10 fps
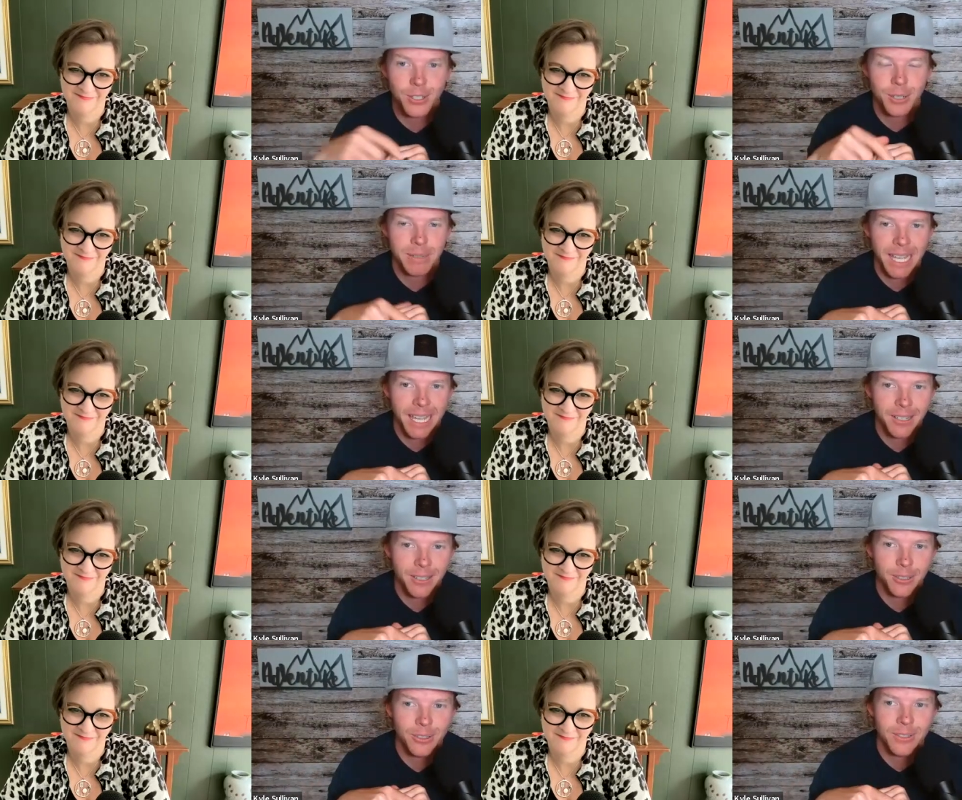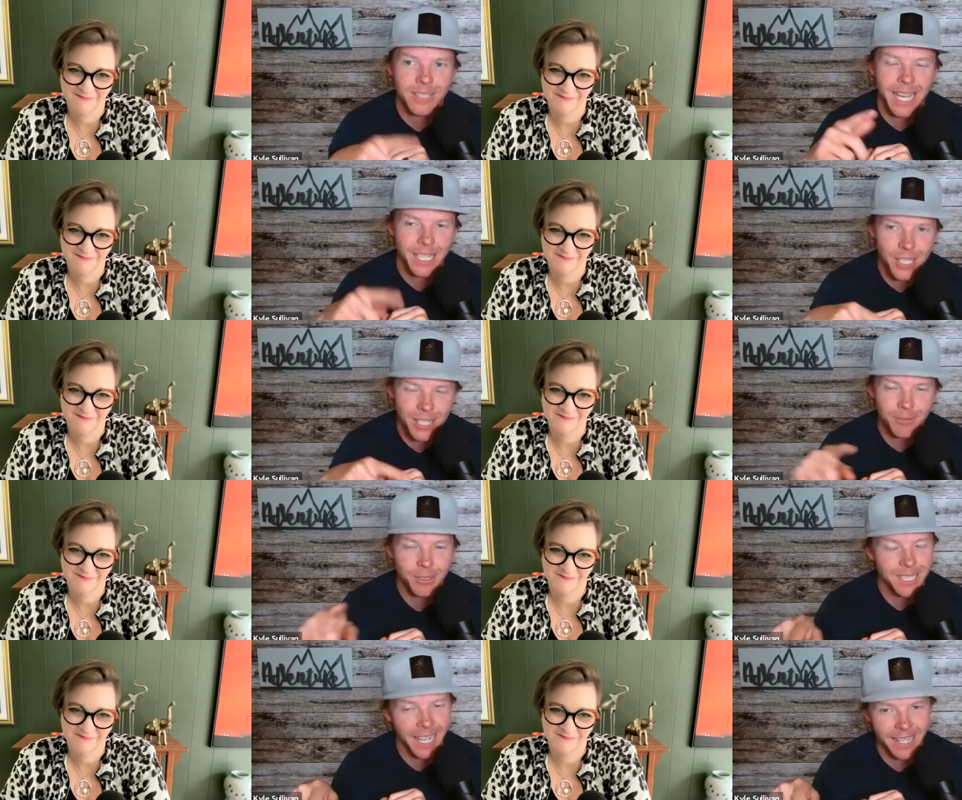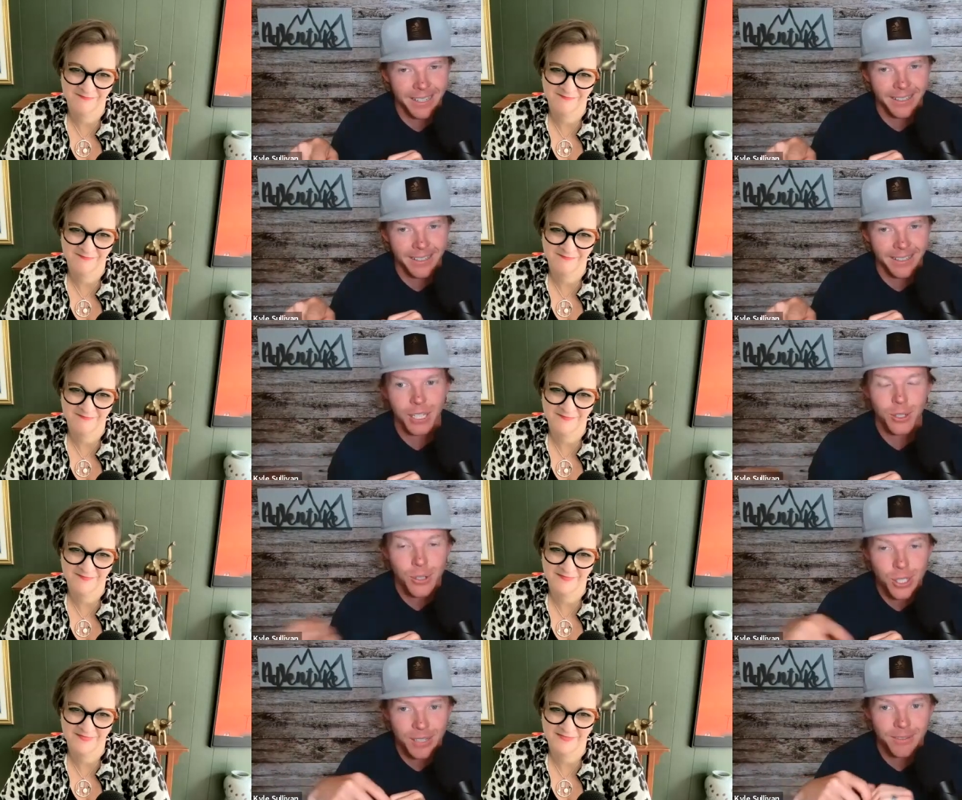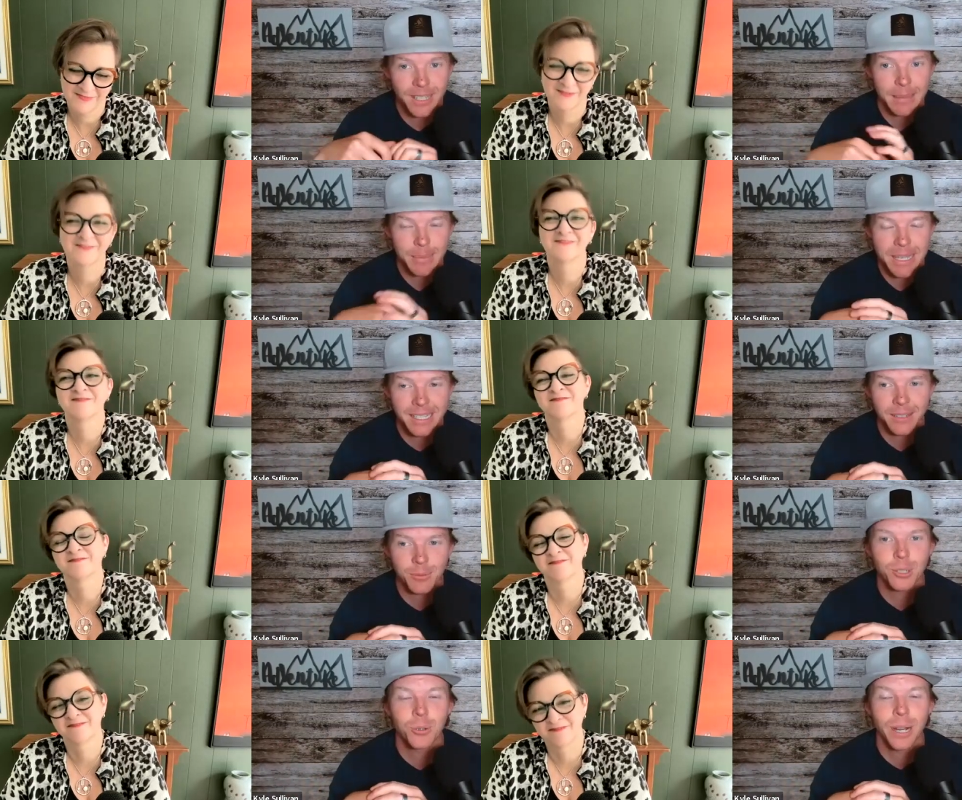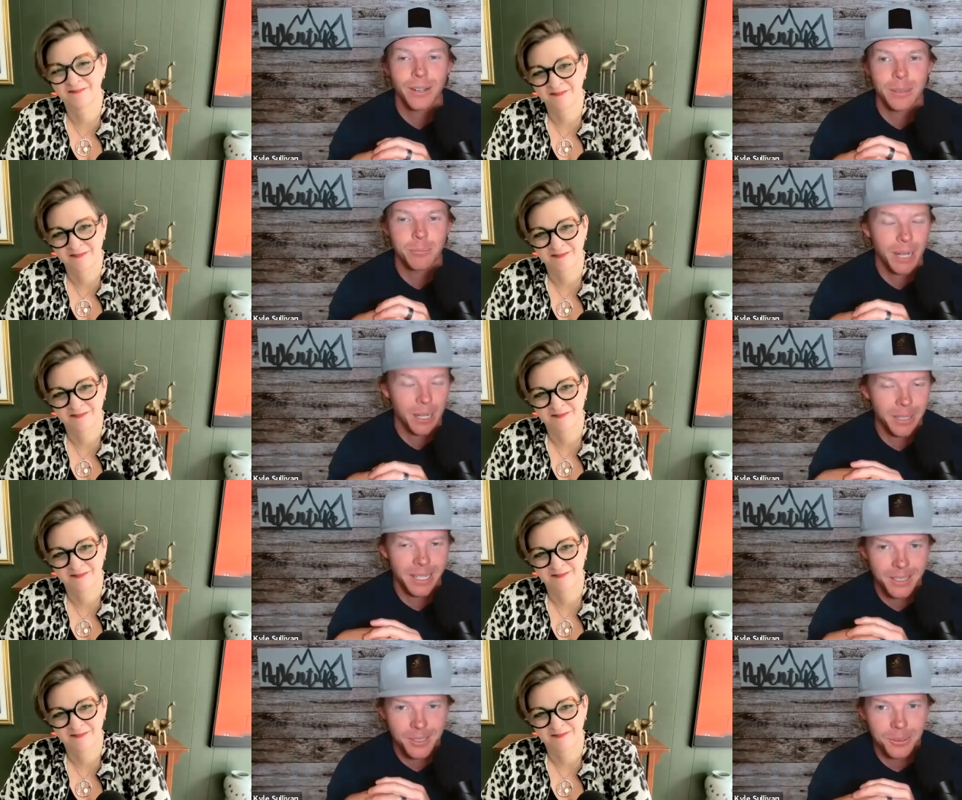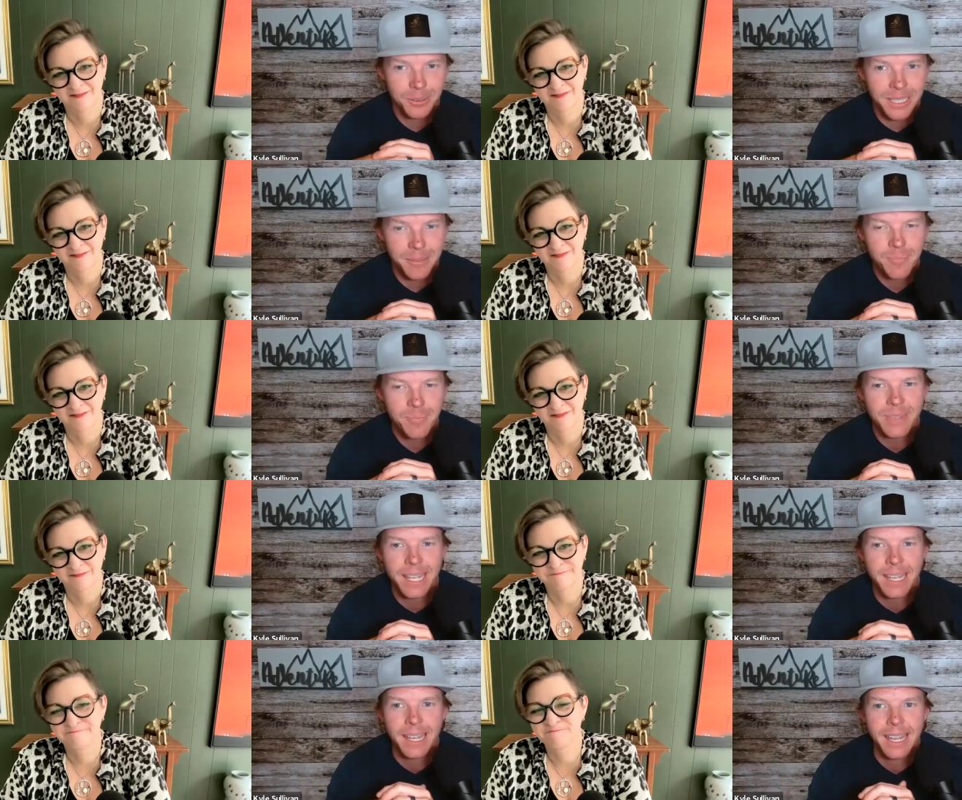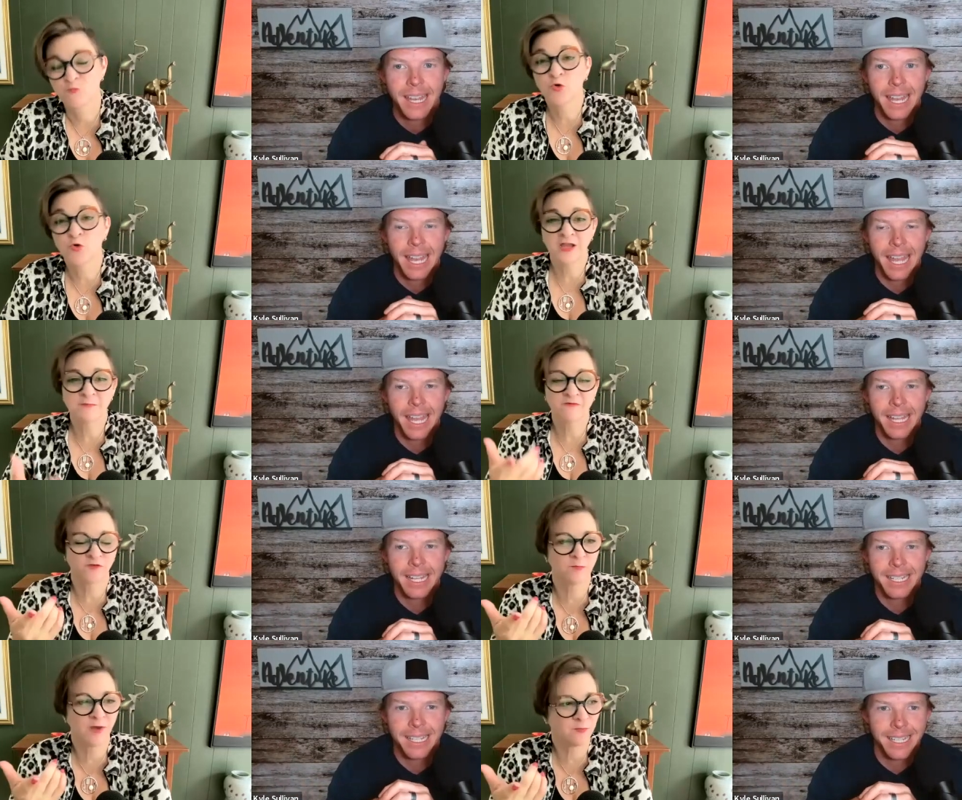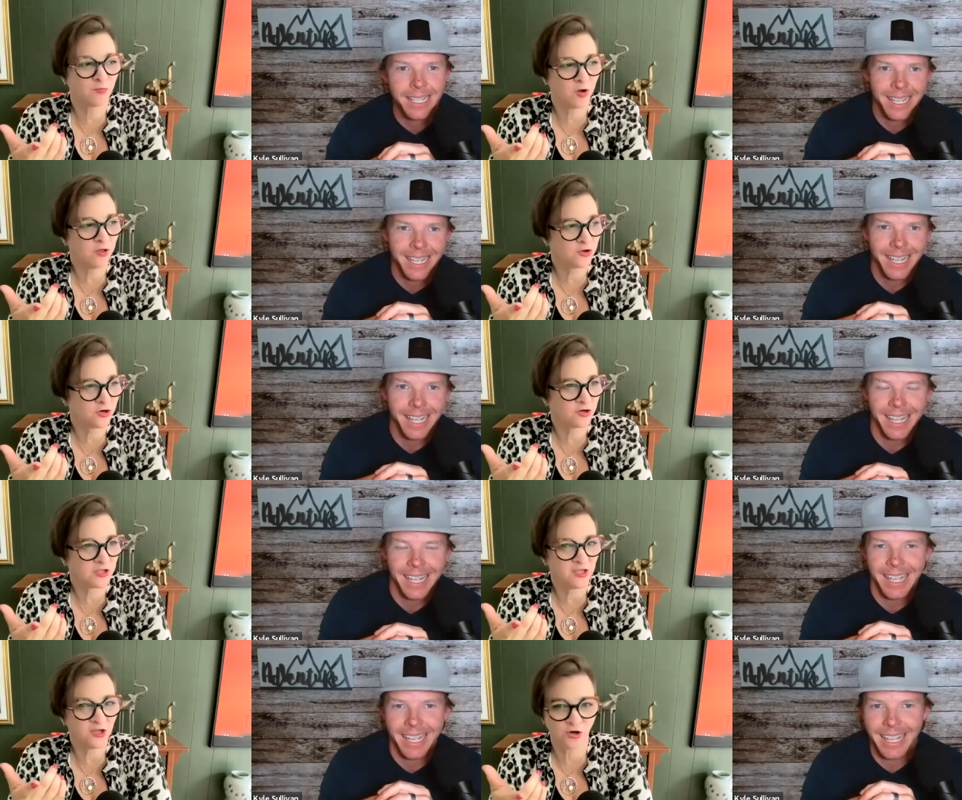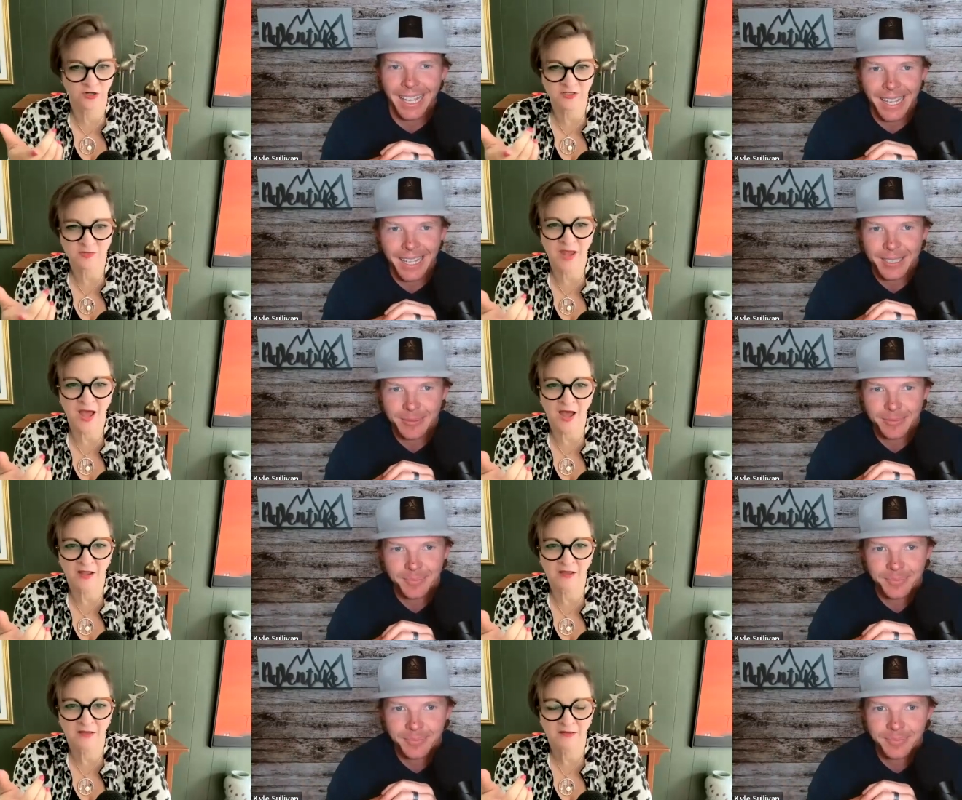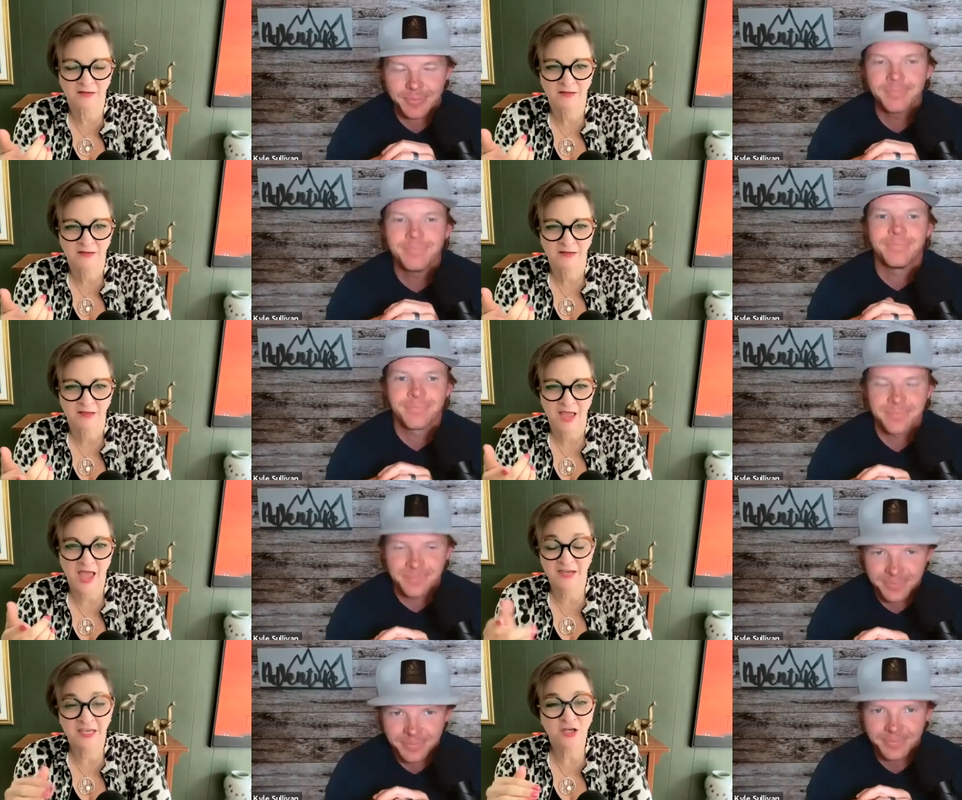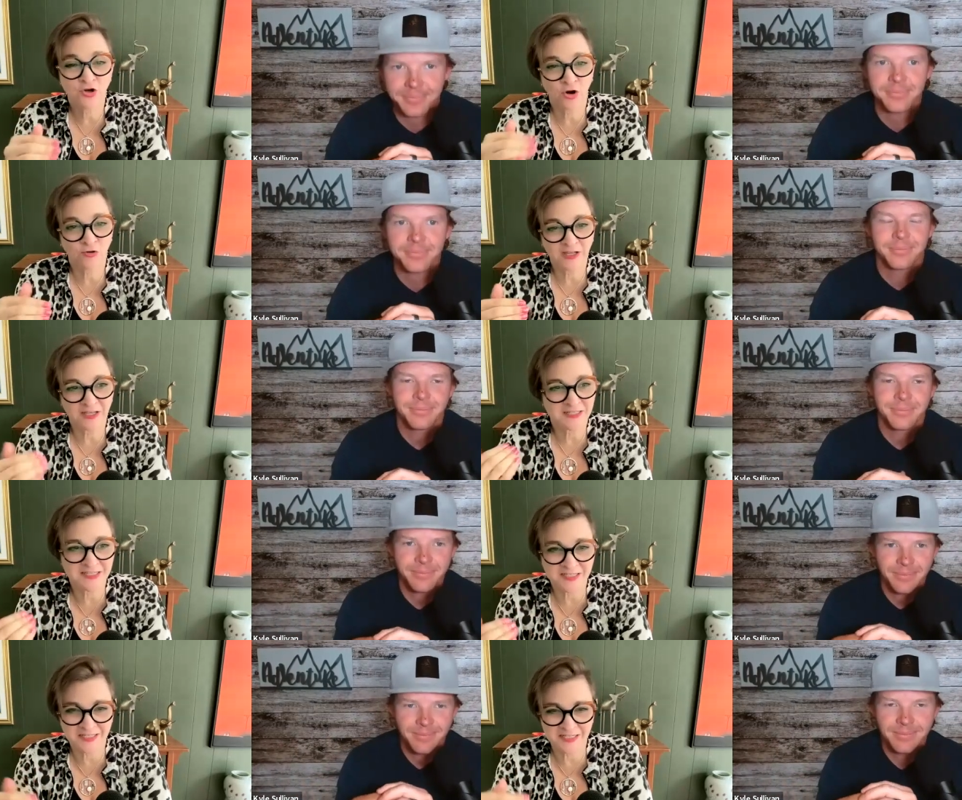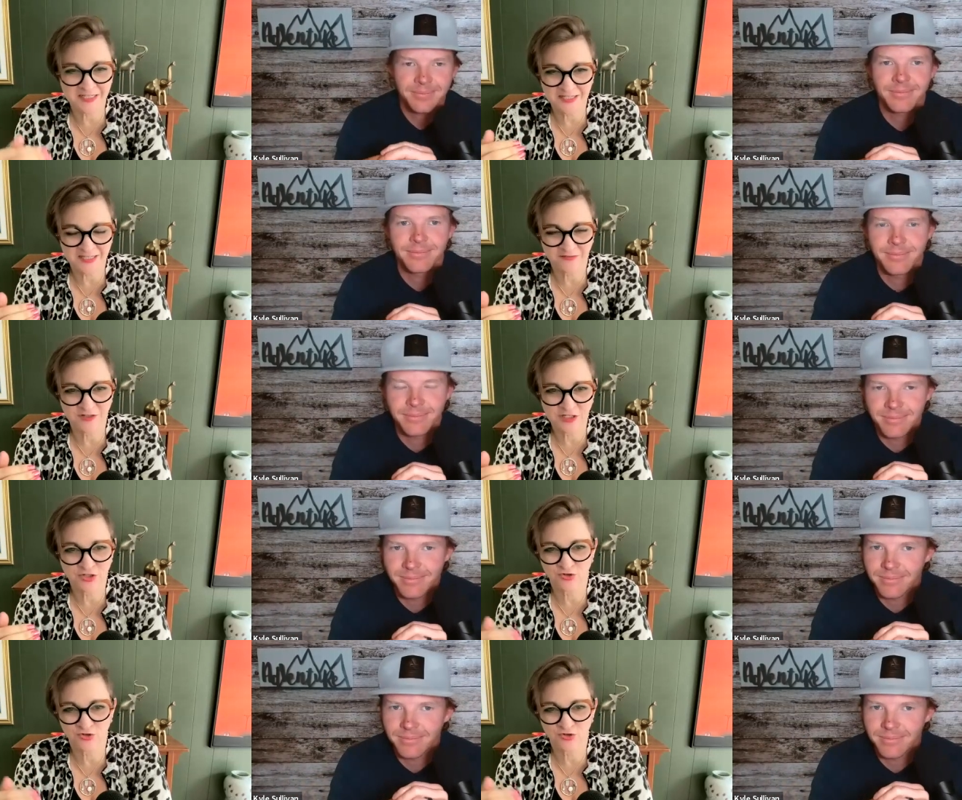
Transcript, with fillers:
Speaker 1: on my ankle. That chief retired, and a new chief came in requiring paramedics only.
Speaker 2: Mm, well, and, and for my brother, he hurt his back Mm. And he had already at 16 and 17